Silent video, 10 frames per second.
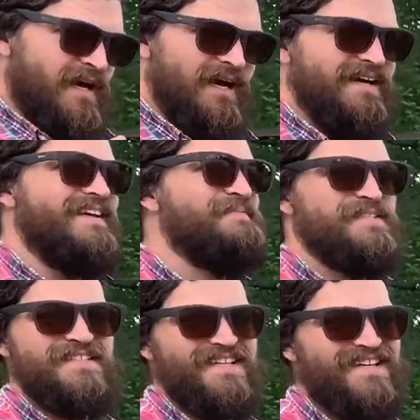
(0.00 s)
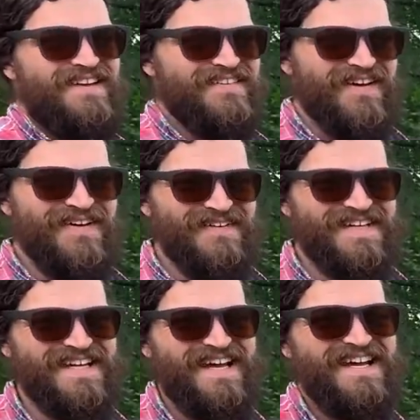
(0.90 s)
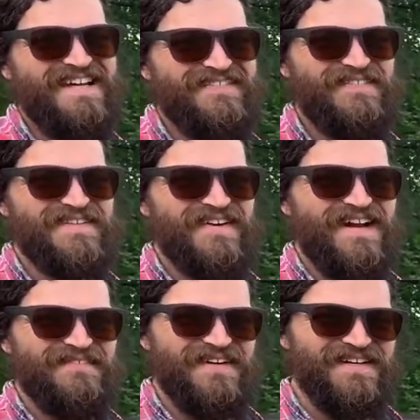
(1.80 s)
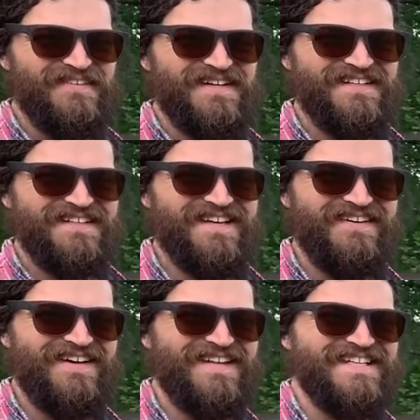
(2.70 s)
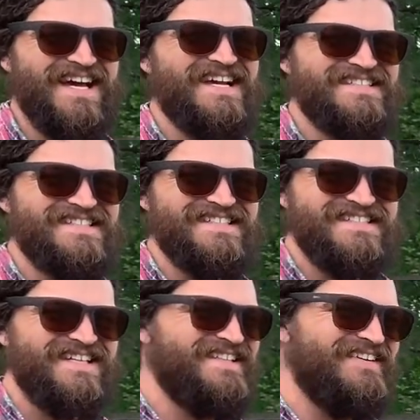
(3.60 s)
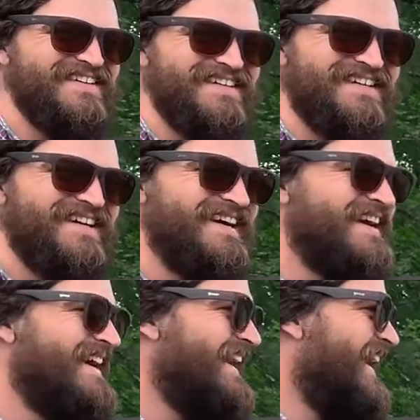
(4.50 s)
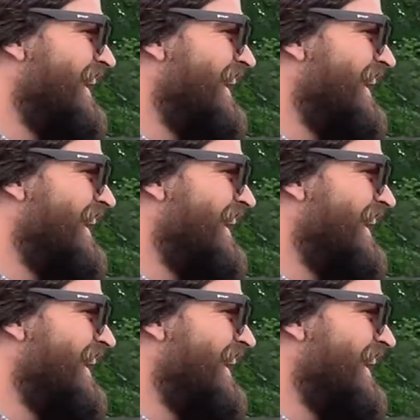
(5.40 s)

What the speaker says: Just kidding, I don't know. It'd be great if I knew what it actually said though, wouldn't it?